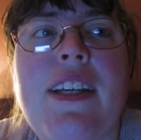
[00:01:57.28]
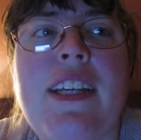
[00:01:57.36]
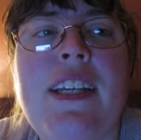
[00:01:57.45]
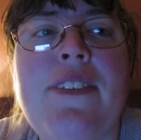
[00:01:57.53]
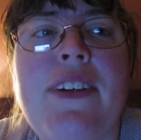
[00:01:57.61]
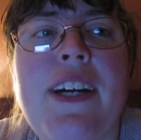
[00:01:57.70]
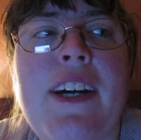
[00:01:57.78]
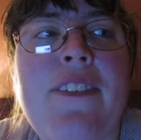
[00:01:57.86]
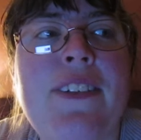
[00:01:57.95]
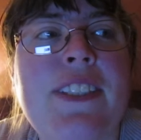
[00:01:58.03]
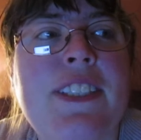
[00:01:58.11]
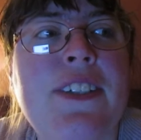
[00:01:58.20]
He will
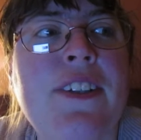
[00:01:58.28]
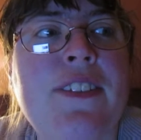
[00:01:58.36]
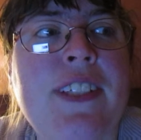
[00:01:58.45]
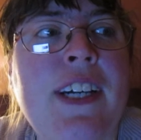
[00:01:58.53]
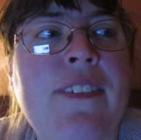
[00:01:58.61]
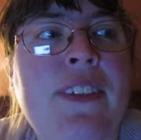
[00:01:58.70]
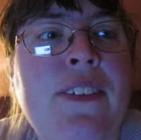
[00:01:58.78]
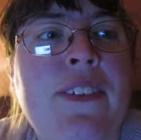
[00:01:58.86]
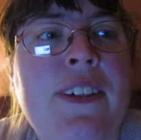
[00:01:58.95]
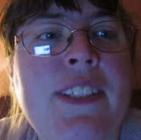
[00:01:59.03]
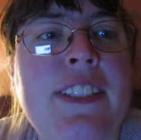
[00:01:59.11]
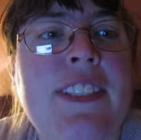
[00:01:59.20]
help us to overcome the
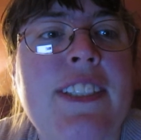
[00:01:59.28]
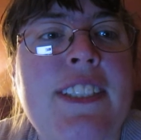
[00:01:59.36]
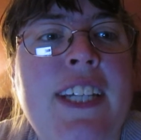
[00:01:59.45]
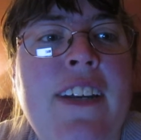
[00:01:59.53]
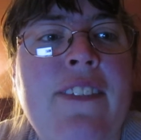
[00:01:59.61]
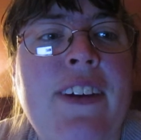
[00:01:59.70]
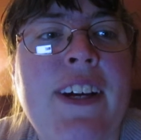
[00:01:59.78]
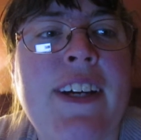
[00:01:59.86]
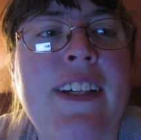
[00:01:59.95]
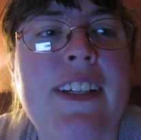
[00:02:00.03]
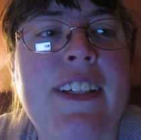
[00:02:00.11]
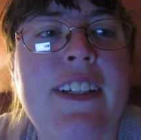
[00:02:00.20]
world and stand
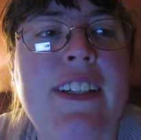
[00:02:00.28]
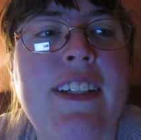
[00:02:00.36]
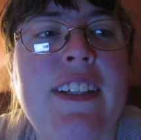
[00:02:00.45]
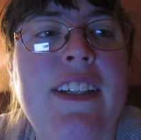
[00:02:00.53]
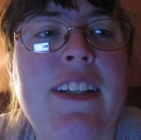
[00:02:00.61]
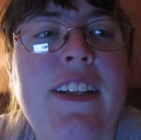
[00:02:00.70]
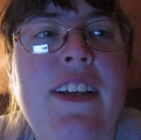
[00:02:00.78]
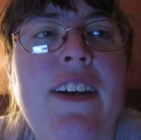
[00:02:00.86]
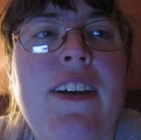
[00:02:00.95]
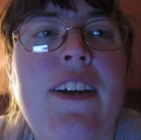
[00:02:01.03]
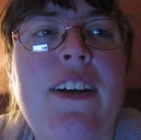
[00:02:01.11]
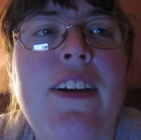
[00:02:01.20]
by
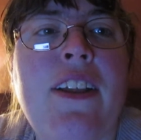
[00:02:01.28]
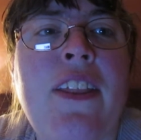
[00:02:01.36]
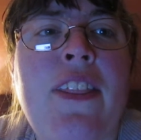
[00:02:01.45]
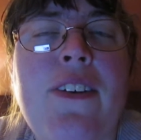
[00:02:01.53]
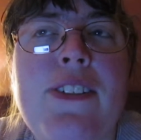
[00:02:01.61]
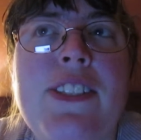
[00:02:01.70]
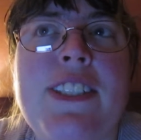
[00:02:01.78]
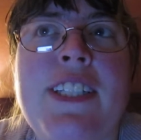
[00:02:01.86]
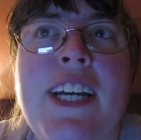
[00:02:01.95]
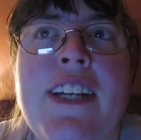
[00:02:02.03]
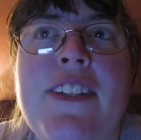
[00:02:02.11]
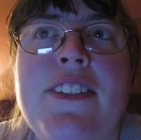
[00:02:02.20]
those
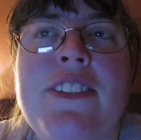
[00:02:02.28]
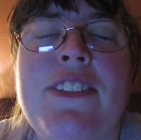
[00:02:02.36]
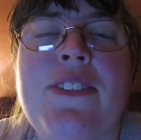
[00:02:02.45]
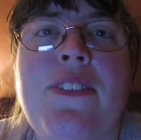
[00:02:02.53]
standards